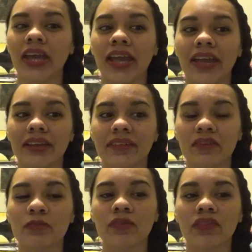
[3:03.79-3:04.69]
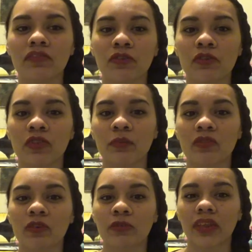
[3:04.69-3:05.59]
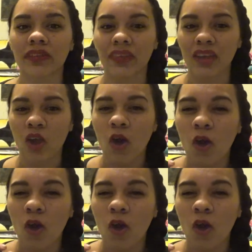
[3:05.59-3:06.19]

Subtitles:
and this was the first episode that they